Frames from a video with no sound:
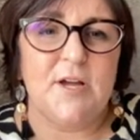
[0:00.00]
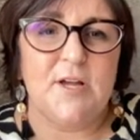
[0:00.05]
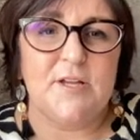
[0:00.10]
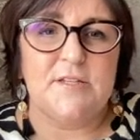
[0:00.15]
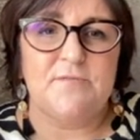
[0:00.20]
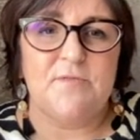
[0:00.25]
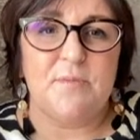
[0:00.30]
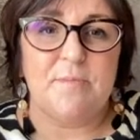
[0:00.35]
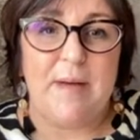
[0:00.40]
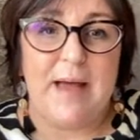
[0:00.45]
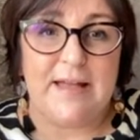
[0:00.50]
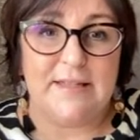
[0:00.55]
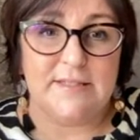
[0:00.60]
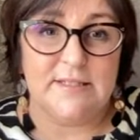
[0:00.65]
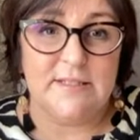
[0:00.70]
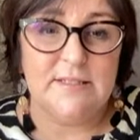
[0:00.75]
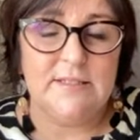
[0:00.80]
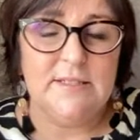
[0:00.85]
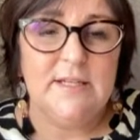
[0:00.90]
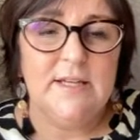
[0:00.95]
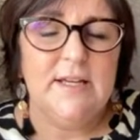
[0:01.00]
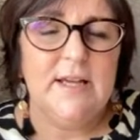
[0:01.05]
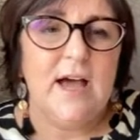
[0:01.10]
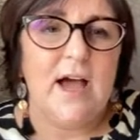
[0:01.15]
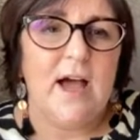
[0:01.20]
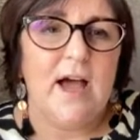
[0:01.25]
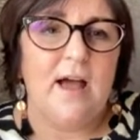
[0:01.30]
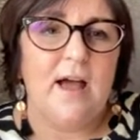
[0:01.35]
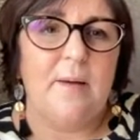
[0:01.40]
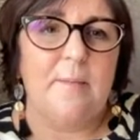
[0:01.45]
the size of the pattern,
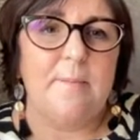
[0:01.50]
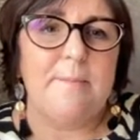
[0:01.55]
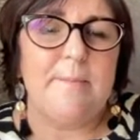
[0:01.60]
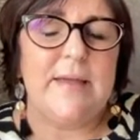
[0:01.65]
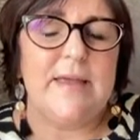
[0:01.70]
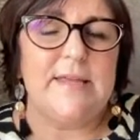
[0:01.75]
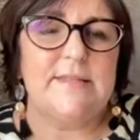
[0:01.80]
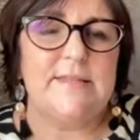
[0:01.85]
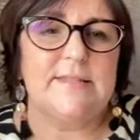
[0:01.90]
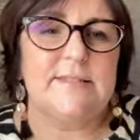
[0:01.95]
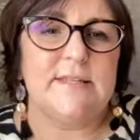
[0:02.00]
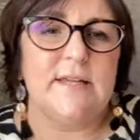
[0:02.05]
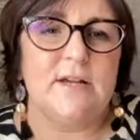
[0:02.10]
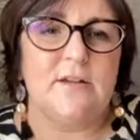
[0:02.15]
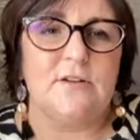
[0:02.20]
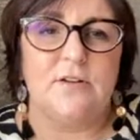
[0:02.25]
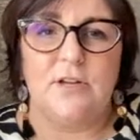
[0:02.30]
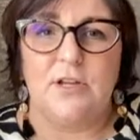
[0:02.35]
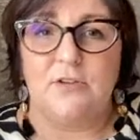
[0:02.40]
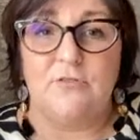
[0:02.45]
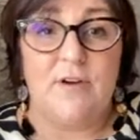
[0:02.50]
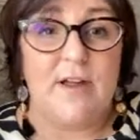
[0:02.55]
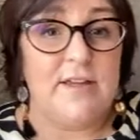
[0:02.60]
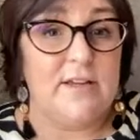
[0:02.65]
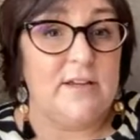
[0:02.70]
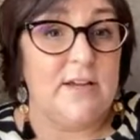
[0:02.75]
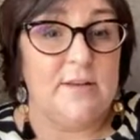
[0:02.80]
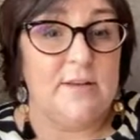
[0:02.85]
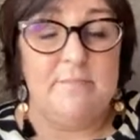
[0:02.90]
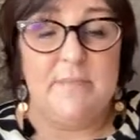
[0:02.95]
it's a
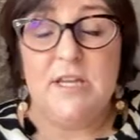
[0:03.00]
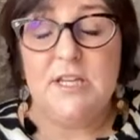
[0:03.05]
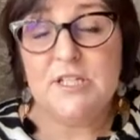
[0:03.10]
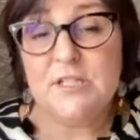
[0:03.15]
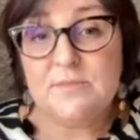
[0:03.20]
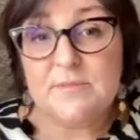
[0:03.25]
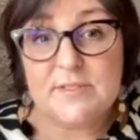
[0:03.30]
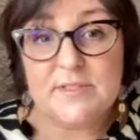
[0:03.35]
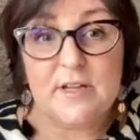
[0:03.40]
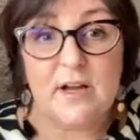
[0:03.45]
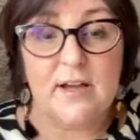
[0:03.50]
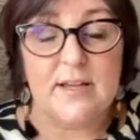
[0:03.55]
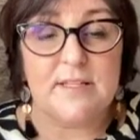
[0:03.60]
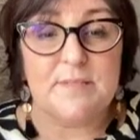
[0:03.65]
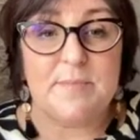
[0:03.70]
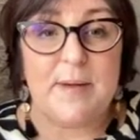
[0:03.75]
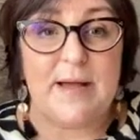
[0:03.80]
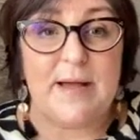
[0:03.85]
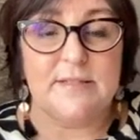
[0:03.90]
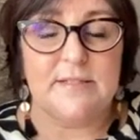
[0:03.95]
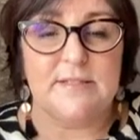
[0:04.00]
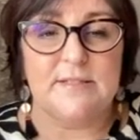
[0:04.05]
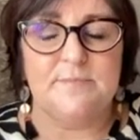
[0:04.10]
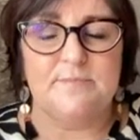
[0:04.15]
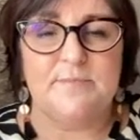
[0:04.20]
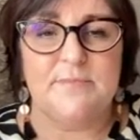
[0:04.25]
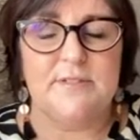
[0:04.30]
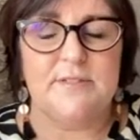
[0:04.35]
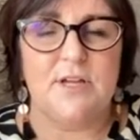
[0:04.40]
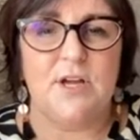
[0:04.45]
great kind of medium size
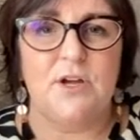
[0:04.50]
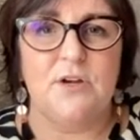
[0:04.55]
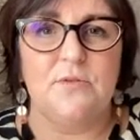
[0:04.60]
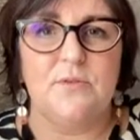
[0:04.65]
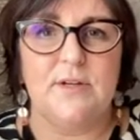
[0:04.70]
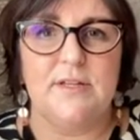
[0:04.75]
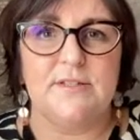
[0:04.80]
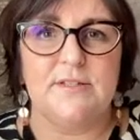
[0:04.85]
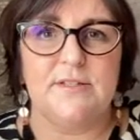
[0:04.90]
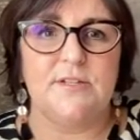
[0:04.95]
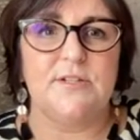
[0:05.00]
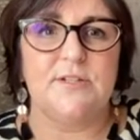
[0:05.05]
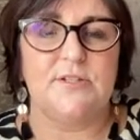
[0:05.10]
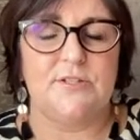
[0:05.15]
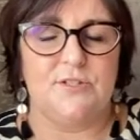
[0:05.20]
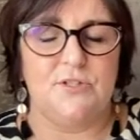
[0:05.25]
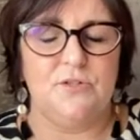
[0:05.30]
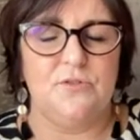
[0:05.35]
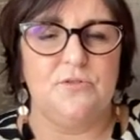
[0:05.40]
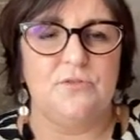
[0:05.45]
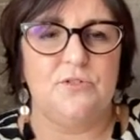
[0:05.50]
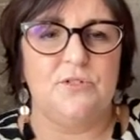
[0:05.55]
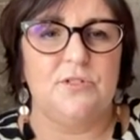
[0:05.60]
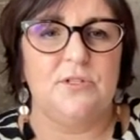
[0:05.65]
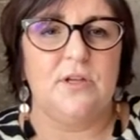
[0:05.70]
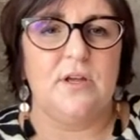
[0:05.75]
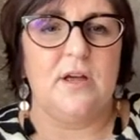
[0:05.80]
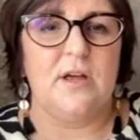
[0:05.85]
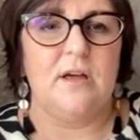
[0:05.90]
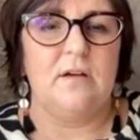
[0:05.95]
pattern. So, it's going to
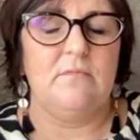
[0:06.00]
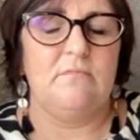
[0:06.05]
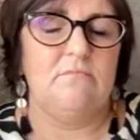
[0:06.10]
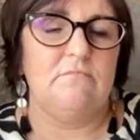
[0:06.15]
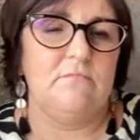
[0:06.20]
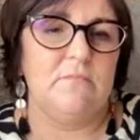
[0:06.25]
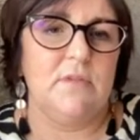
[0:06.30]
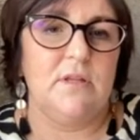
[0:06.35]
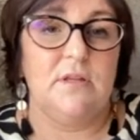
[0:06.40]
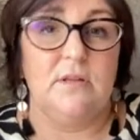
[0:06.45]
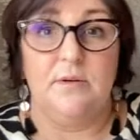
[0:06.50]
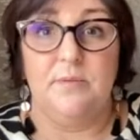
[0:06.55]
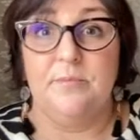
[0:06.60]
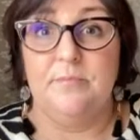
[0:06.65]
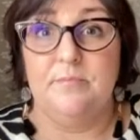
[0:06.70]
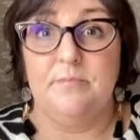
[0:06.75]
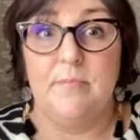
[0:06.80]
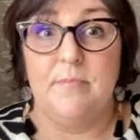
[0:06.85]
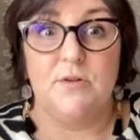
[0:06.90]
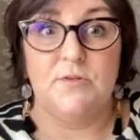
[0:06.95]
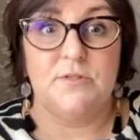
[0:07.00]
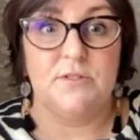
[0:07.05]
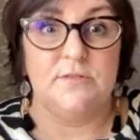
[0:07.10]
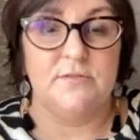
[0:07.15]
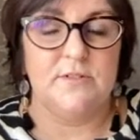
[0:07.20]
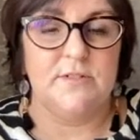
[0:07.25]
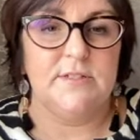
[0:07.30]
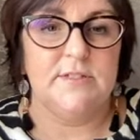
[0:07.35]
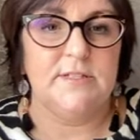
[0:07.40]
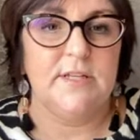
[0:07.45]
suit, you know,
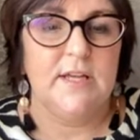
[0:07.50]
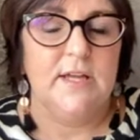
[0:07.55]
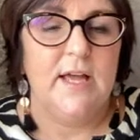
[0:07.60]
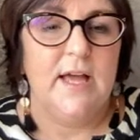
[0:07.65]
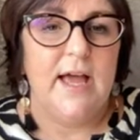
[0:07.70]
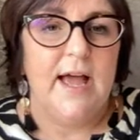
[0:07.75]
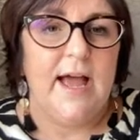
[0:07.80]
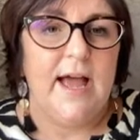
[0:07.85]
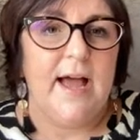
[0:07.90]
most of us.